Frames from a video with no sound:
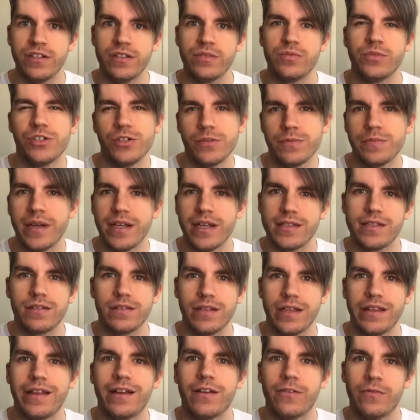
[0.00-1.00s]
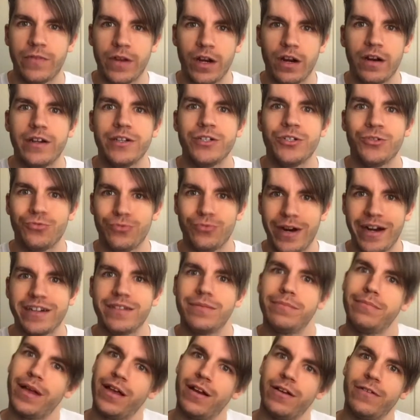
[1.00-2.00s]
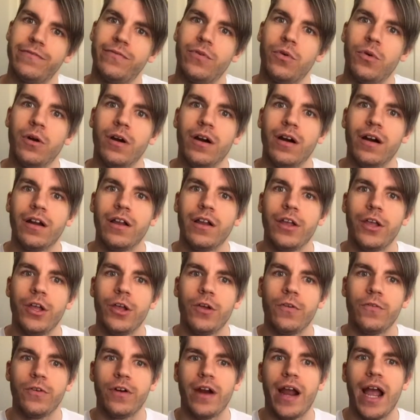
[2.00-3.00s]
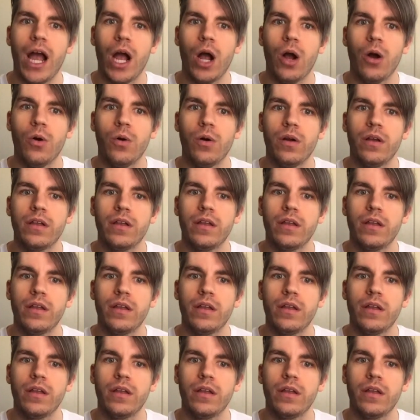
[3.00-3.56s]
which is basically like a very direct metaphor for how